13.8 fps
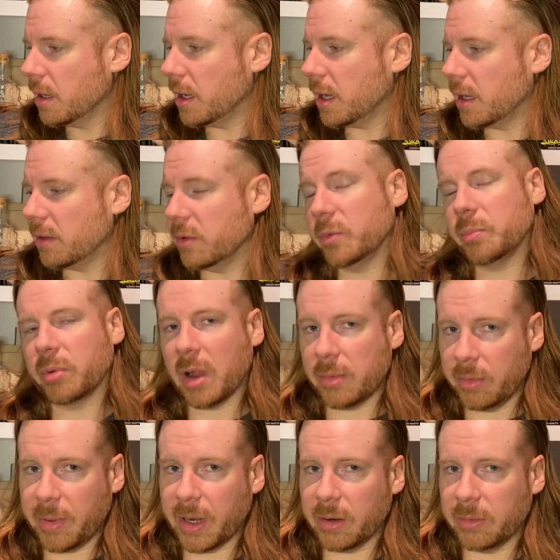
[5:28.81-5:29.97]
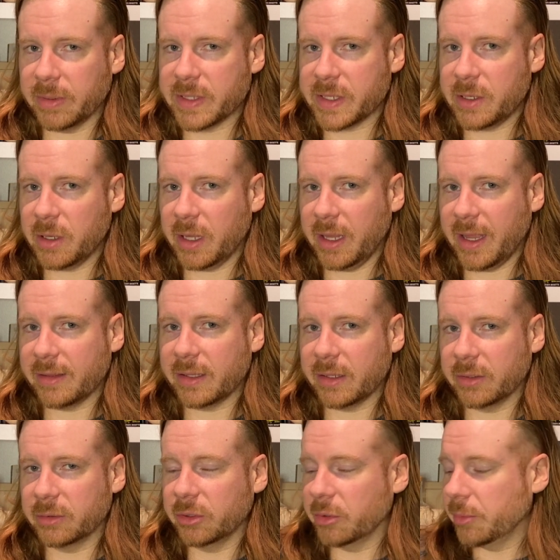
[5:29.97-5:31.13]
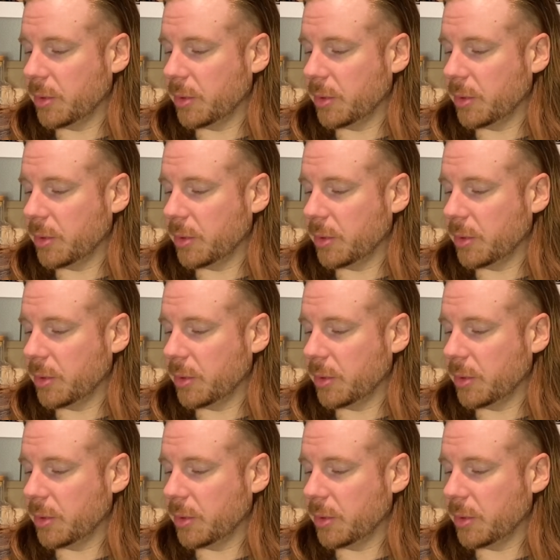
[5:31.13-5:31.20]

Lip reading: There's probably better ones that you can get that are a little